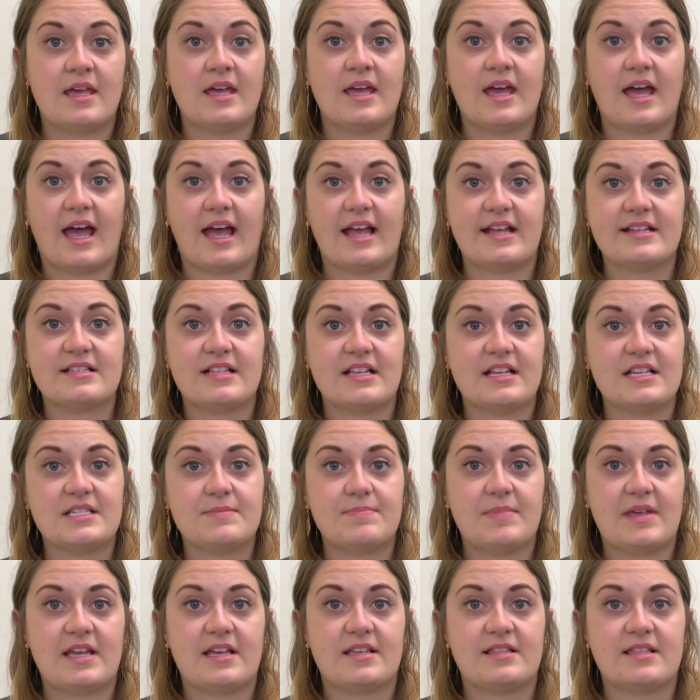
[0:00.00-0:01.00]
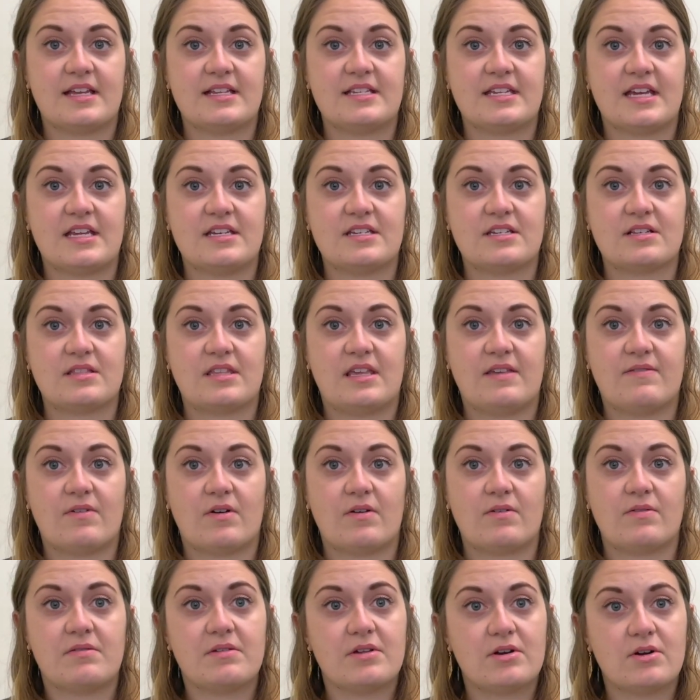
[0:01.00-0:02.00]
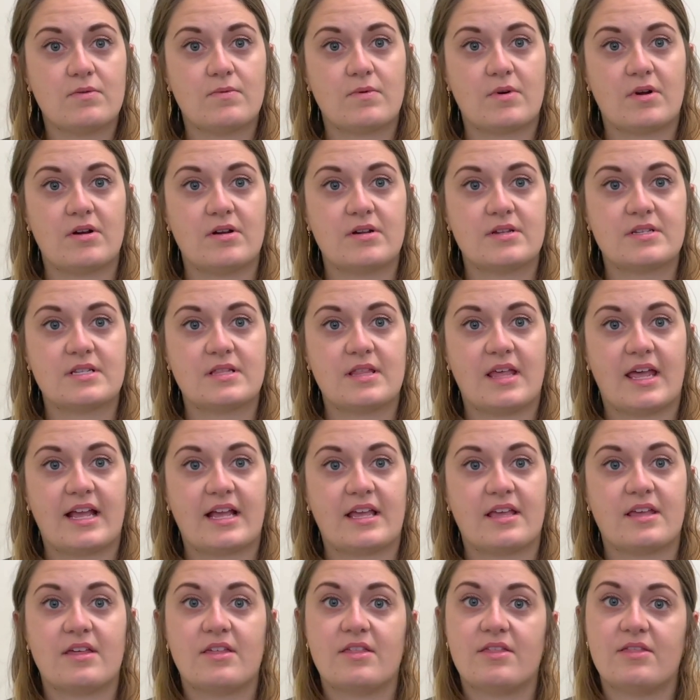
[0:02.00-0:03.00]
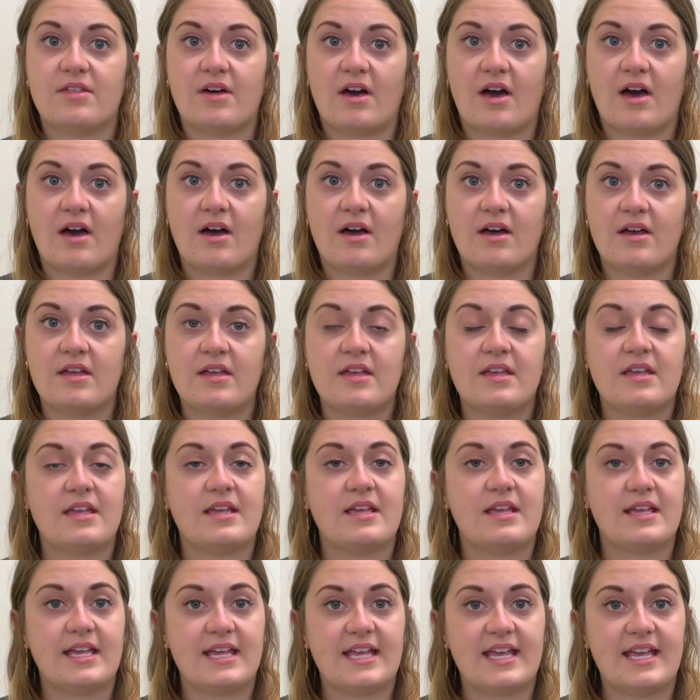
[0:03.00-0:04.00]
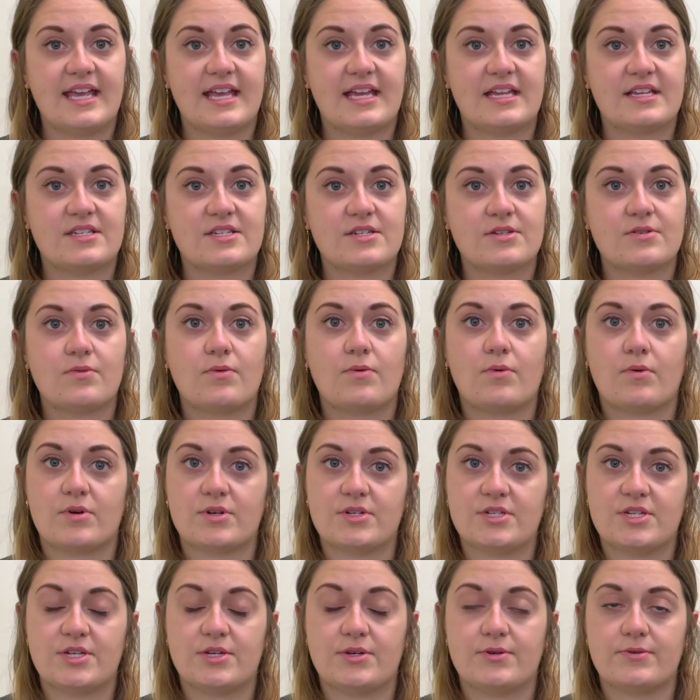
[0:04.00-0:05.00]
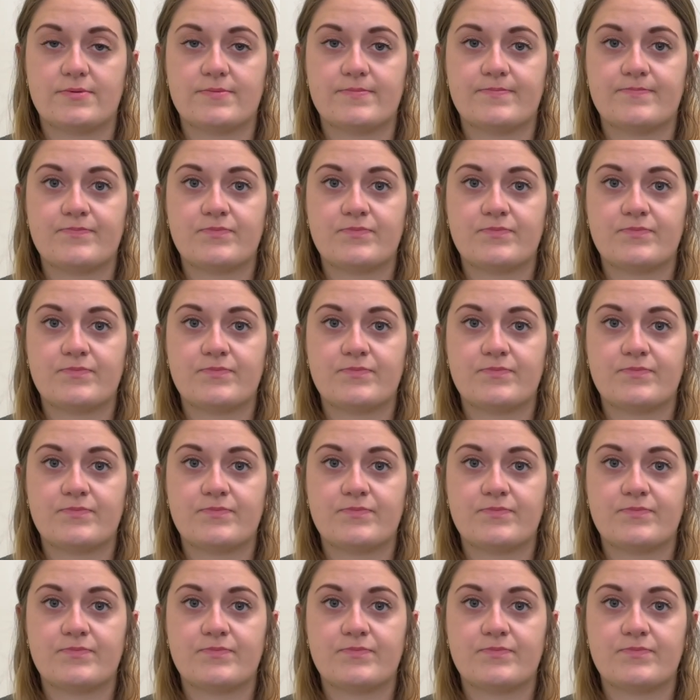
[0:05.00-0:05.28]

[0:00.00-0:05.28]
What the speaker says: As they speak, they tend to leave out little words like the, it, or to.